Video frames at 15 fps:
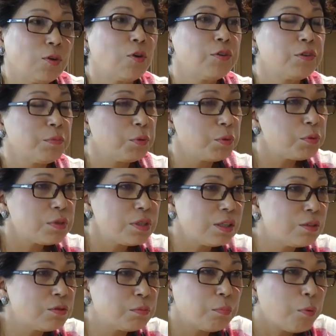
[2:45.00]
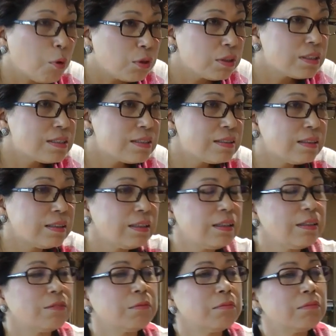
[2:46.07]
contributing to policy,
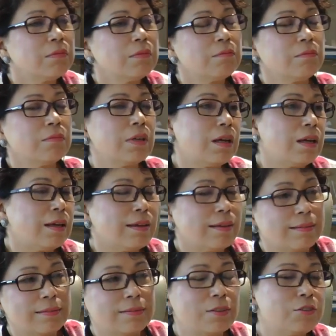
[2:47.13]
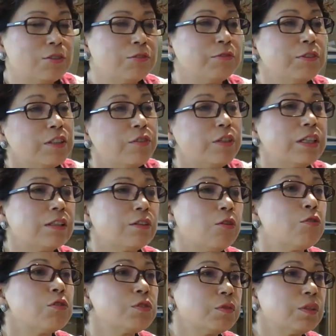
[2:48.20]
you, you know, furthering the
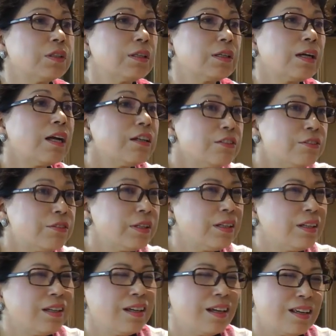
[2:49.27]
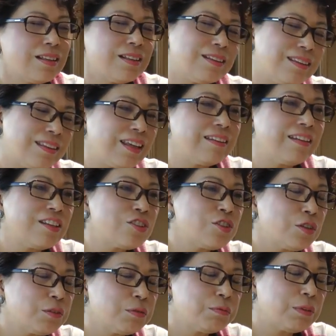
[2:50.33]
cause of the country, that, that
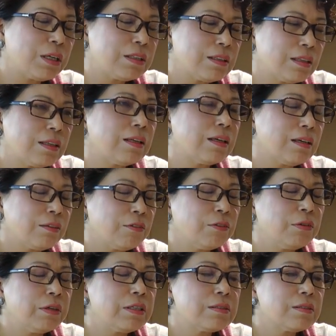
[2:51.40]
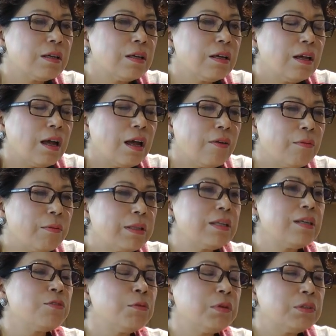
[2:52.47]
sort of thing, you know, it's,
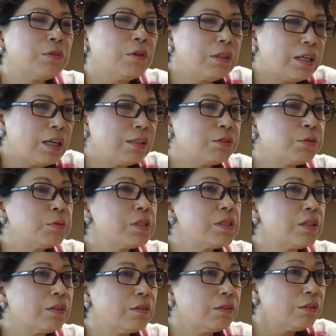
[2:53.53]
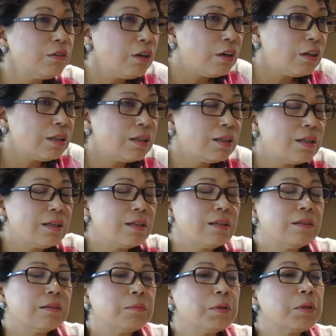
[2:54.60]
whether you want to call it altruistic or not,
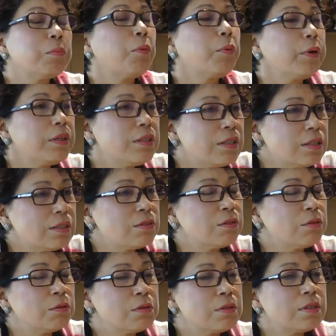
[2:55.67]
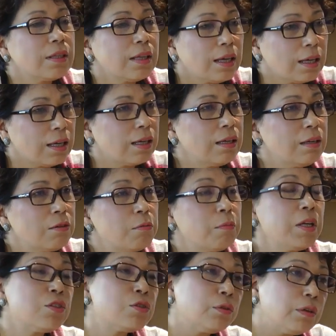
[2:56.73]
but the point is you stay, you
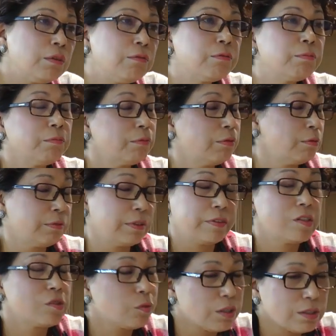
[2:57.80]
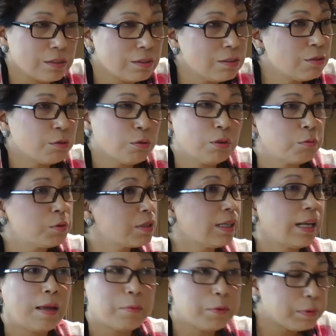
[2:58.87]
may join for various reasons, you thought it was
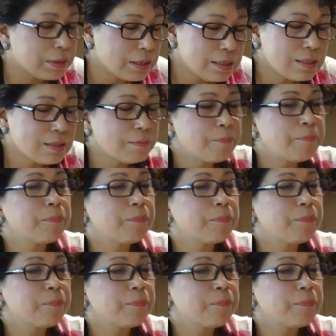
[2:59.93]
glamorous,